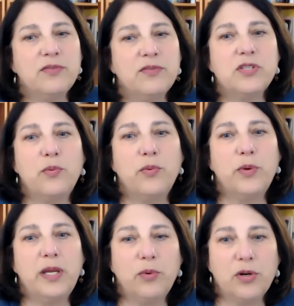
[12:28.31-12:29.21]
So
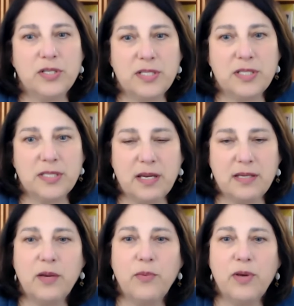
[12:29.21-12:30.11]
we were
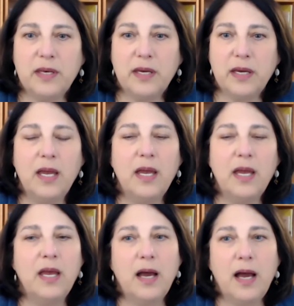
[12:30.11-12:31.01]
discussing what
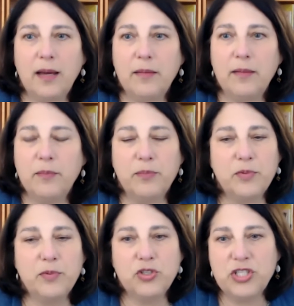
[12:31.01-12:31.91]
the
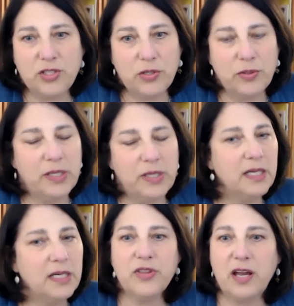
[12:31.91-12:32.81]
trajectory
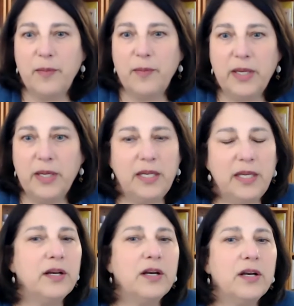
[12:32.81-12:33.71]
is for the coming
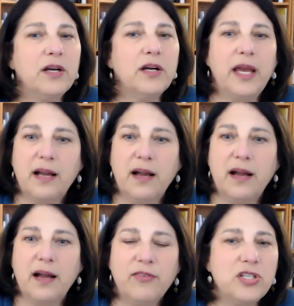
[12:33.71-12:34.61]
year and
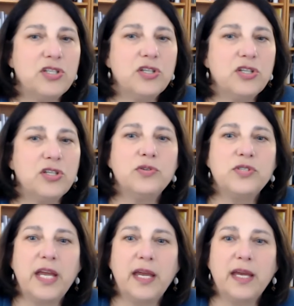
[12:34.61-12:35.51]
coverage
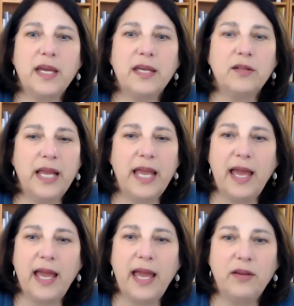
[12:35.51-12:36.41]
issues, and looking
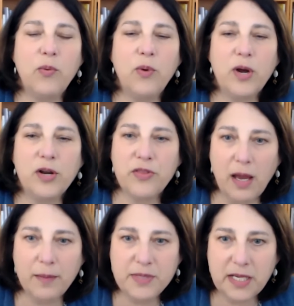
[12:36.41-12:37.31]
at, you know, what are the
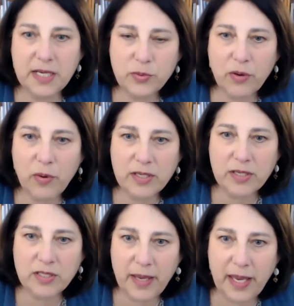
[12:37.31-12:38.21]
updates we're going
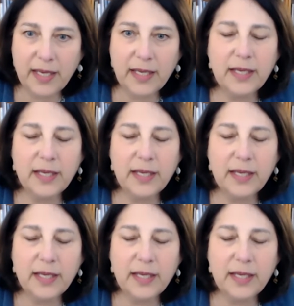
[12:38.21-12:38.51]
to make.